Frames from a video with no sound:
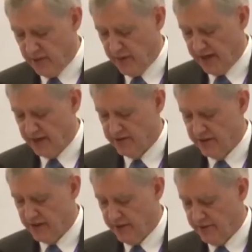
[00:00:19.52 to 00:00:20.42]
can make a
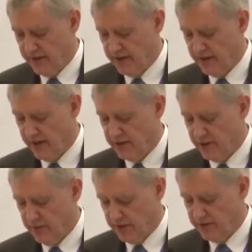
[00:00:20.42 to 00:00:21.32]
significant
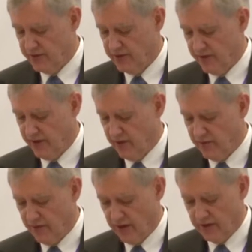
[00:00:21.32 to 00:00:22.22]
contribution to the
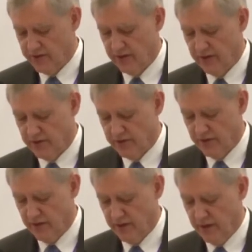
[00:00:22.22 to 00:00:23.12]
overall
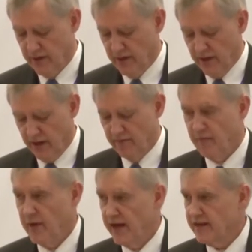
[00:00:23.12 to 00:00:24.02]
solution of
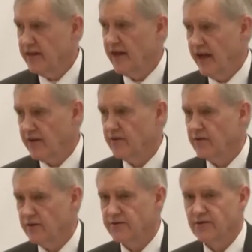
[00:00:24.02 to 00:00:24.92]
making
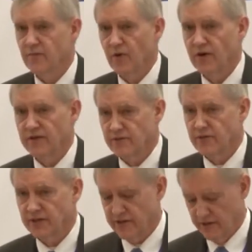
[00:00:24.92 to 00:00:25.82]
agriculture more
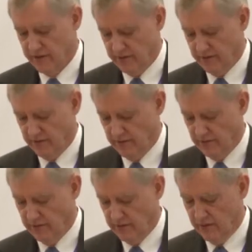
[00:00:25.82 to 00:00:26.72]
nutritious.
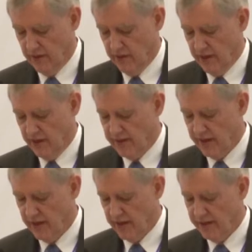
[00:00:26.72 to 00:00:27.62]
It
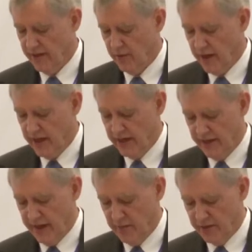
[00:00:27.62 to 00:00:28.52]
can lead the way
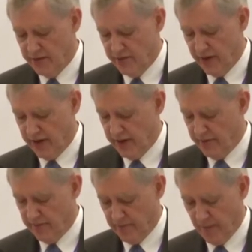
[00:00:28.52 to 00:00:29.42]
in
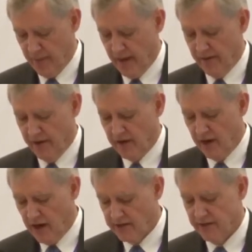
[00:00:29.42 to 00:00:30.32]
demonstrating the
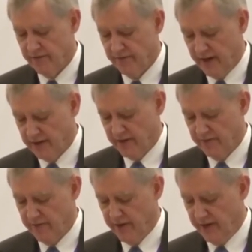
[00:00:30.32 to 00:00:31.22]
cost
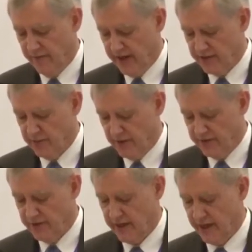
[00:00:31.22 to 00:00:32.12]
effective
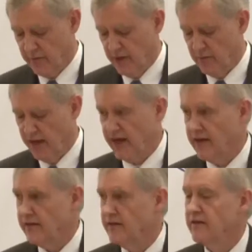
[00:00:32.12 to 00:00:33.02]
investments can be
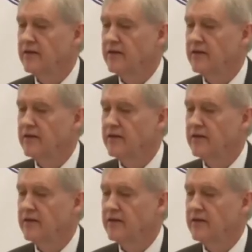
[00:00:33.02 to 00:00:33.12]
made